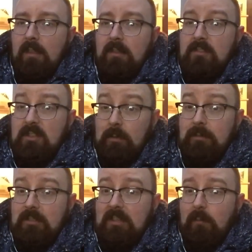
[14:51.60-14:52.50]
So you
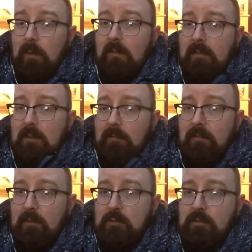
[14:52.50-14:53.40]
understand where the
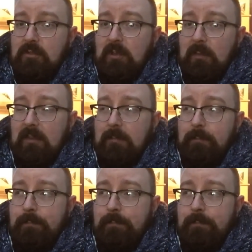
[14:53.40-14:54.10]
confusion's coming in.